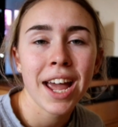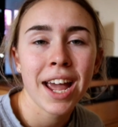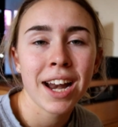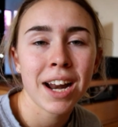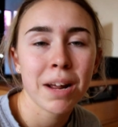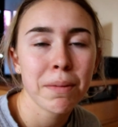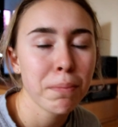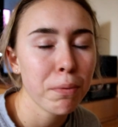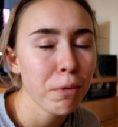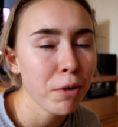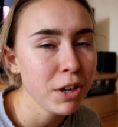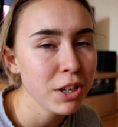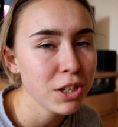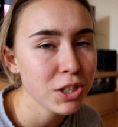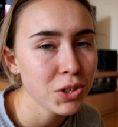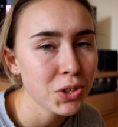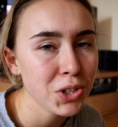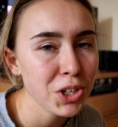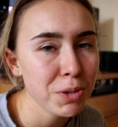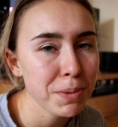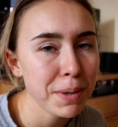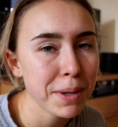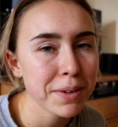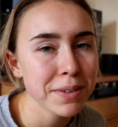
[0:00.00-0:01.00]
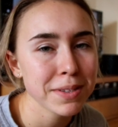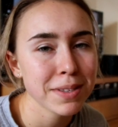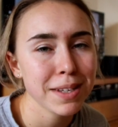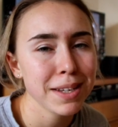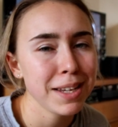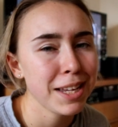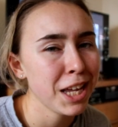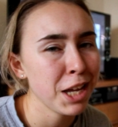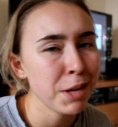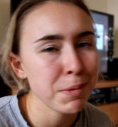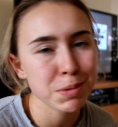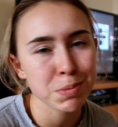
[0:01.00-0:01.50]
And I'm pretty sure you'll be able to
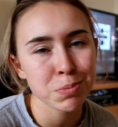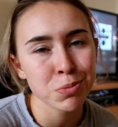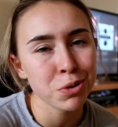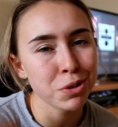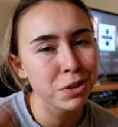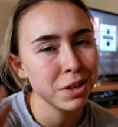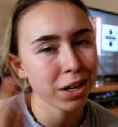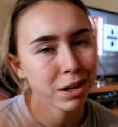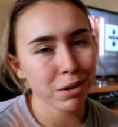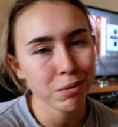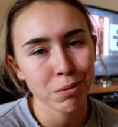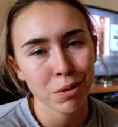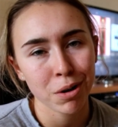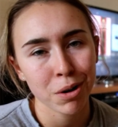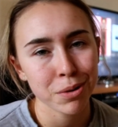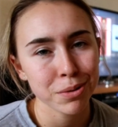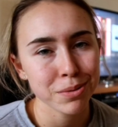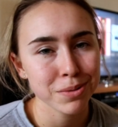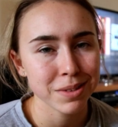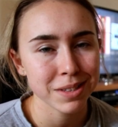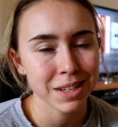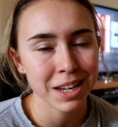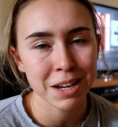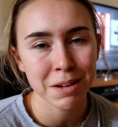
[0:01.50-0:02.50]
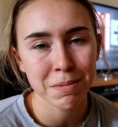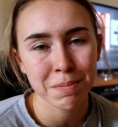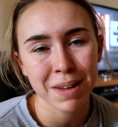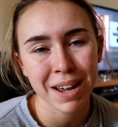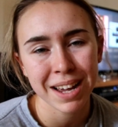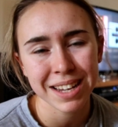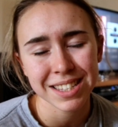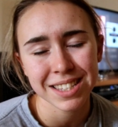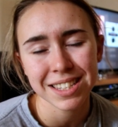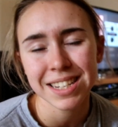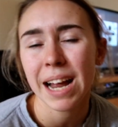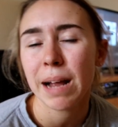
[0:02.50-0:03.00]
see heaps more neck rolls in
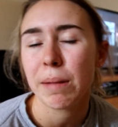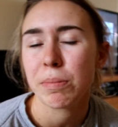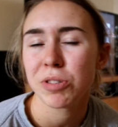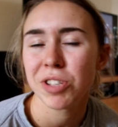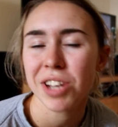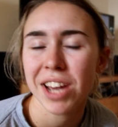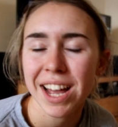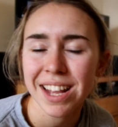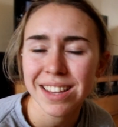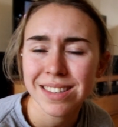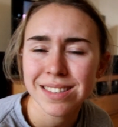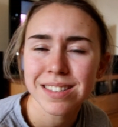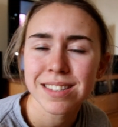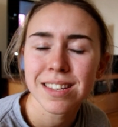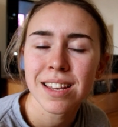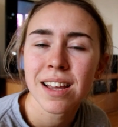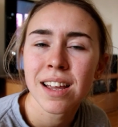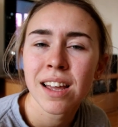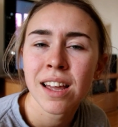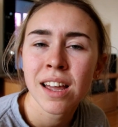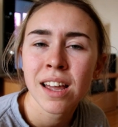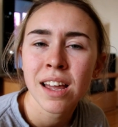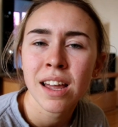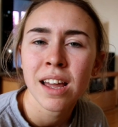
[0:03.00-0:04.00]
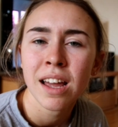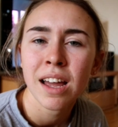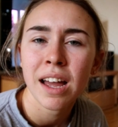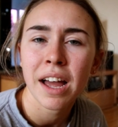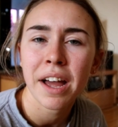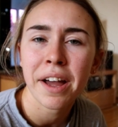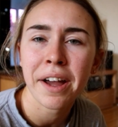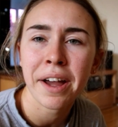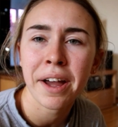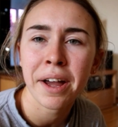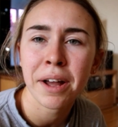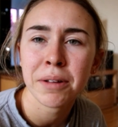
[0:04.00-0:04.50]
my Snapchats.
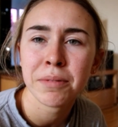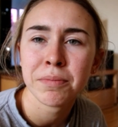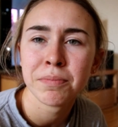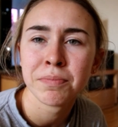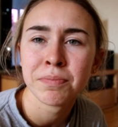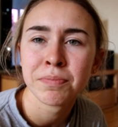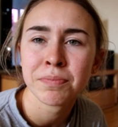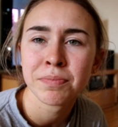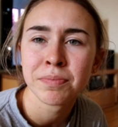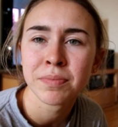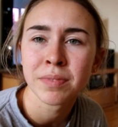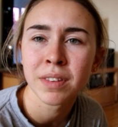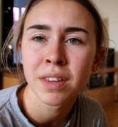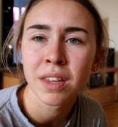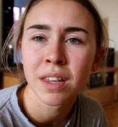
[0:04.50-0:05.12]
Um,